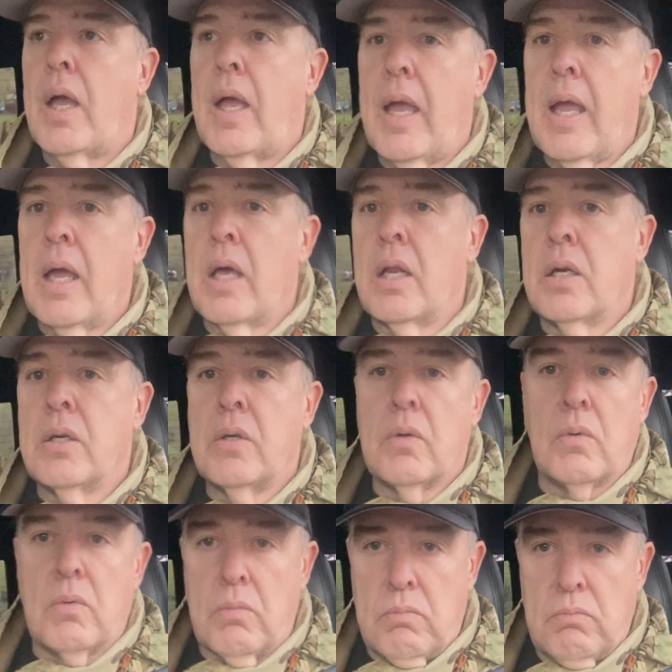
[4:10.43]

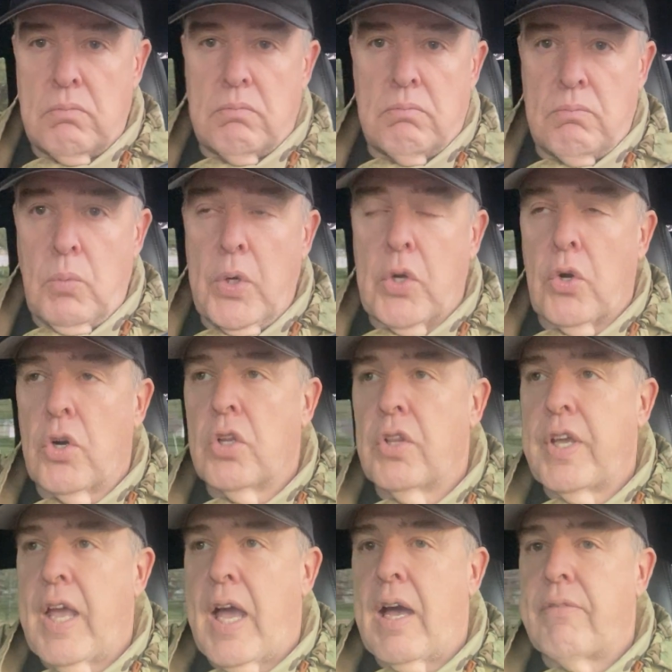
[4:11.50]
And we
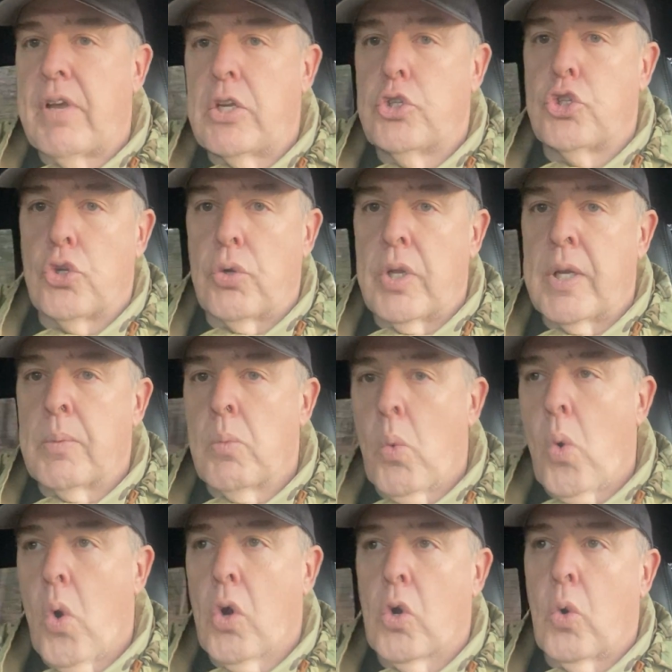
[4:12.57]
currently have a shooting
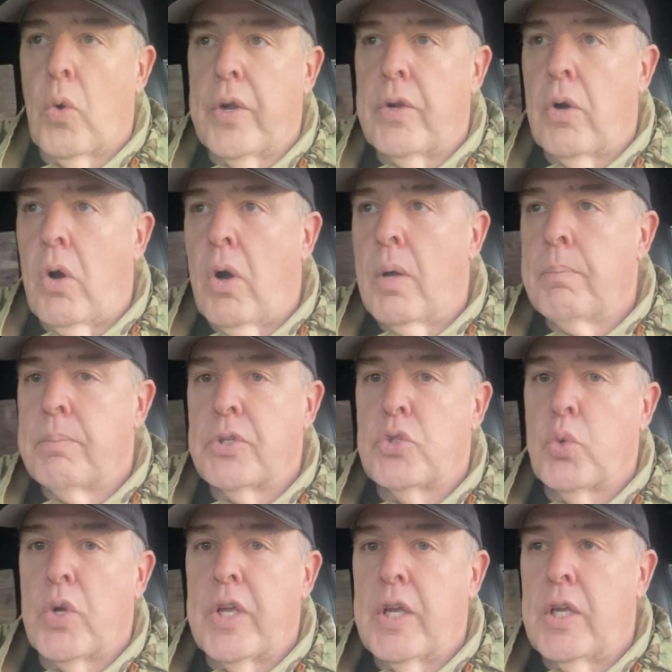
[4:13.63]
war going on
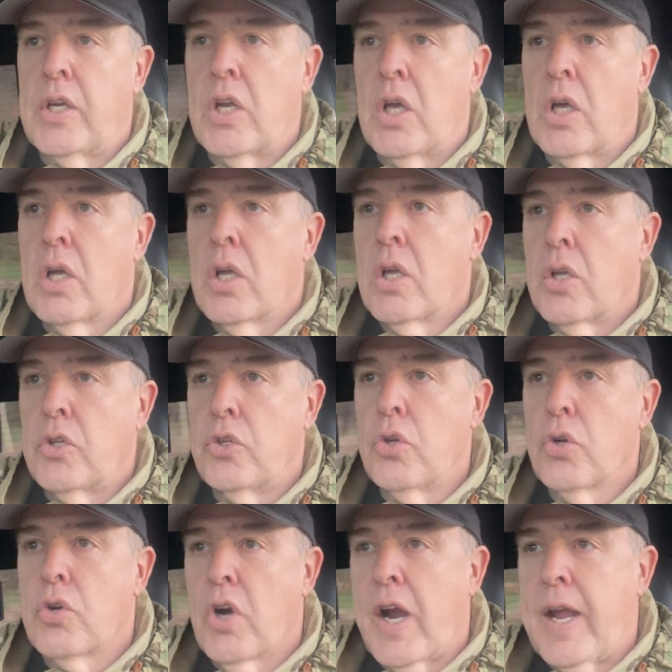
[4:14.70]
between
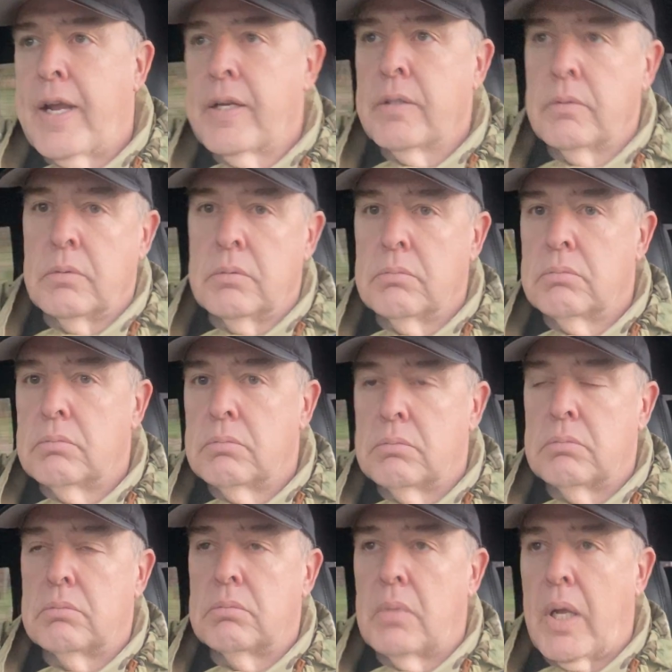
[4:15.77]

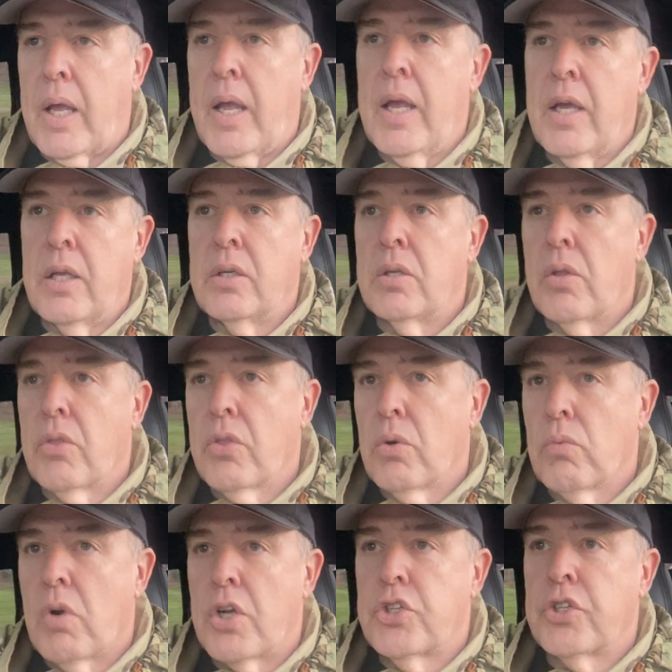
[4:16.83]
Ukraine and the
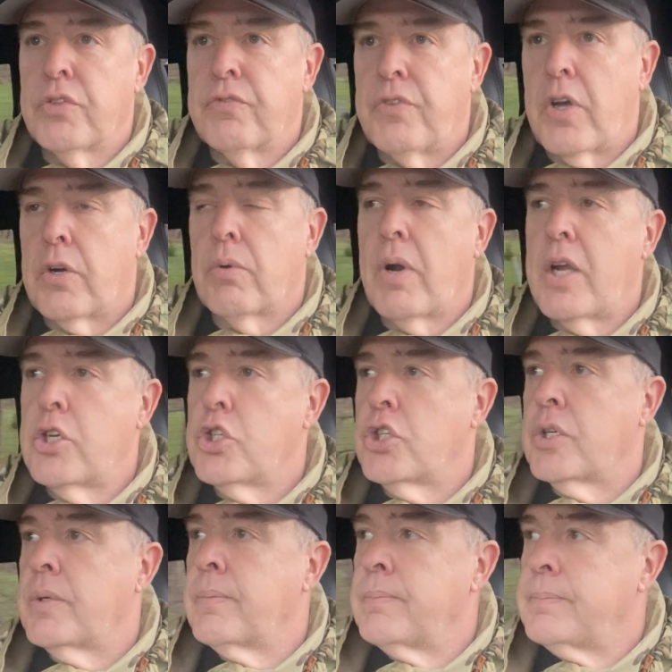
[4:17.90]
Russian
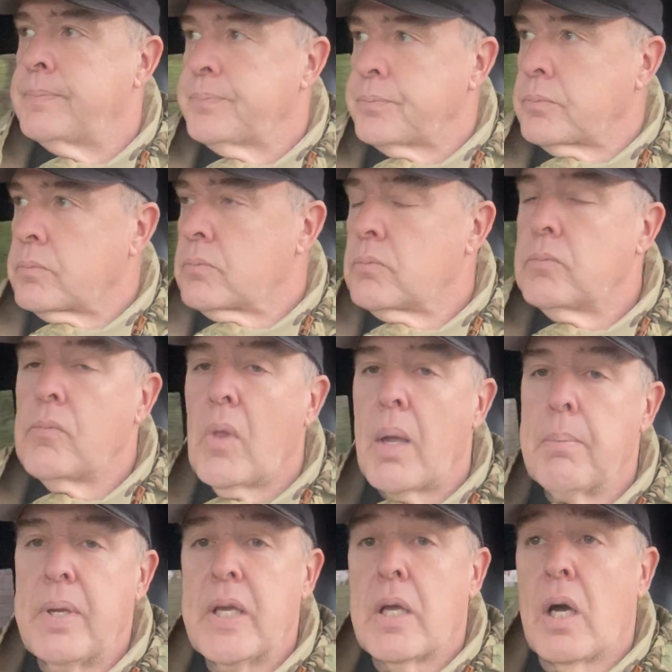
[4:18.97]
Federation
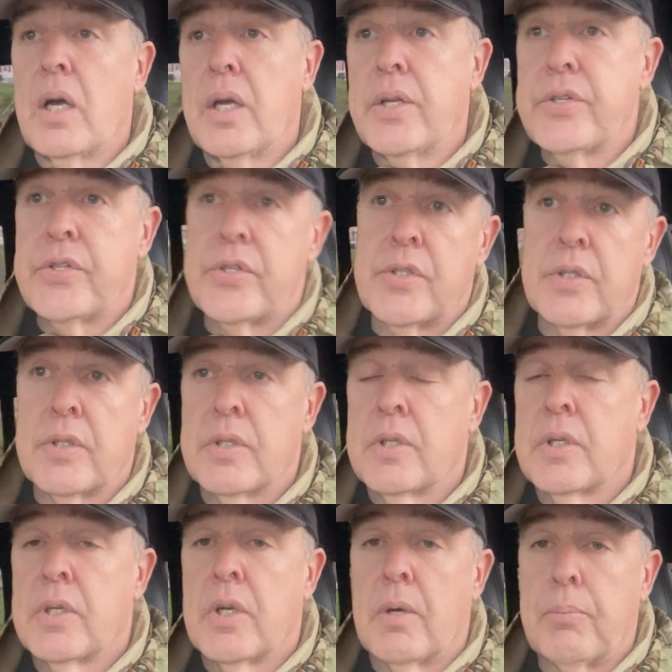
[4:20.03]
because
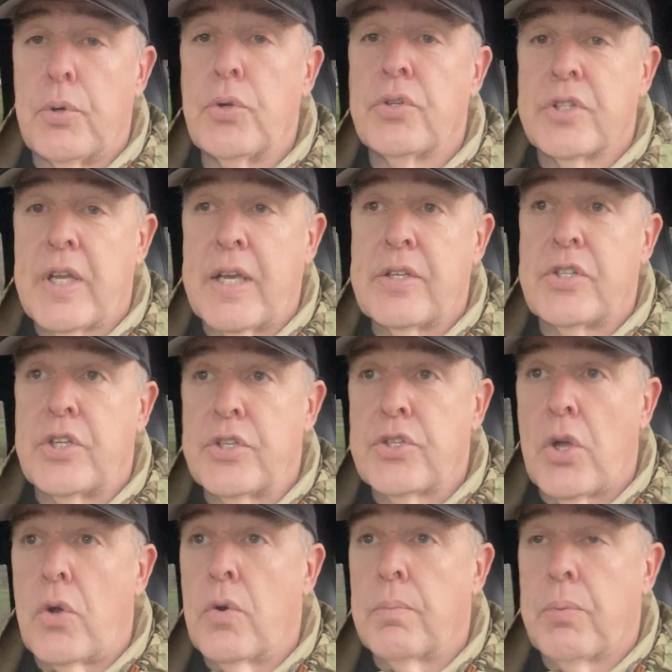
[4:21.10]
Putin takes his
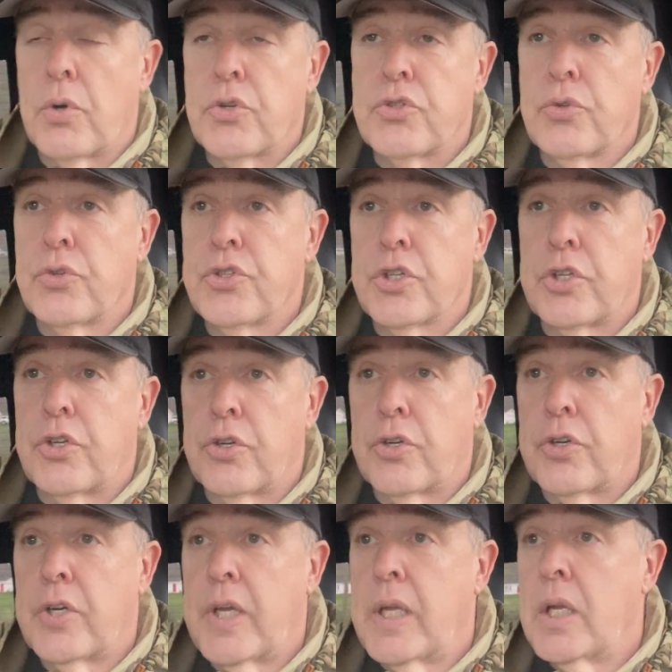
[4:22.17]
own personal
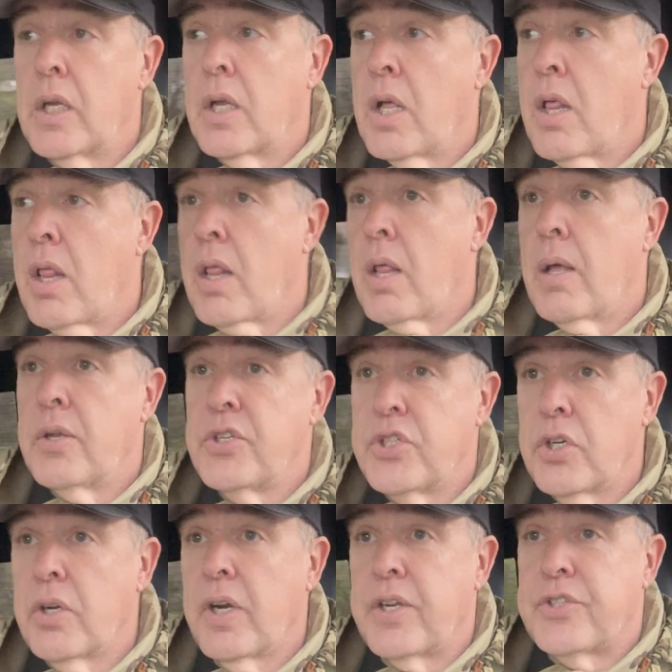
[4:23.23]
security
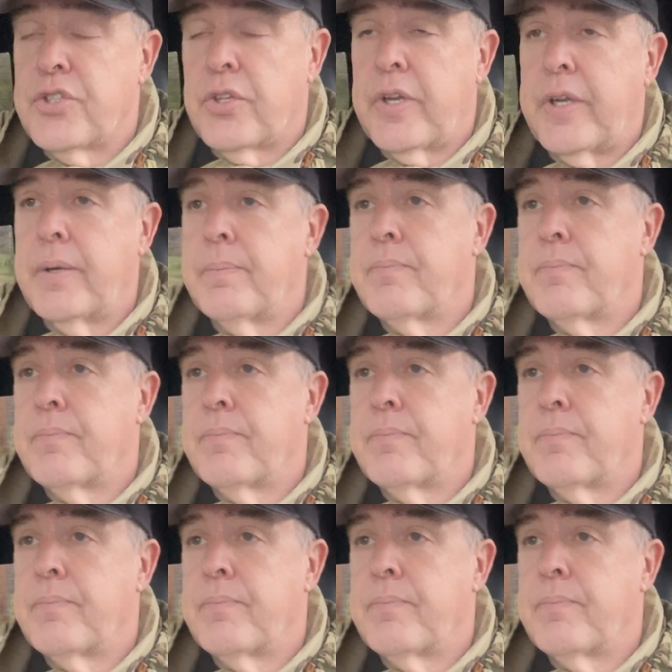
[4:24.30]
seriously.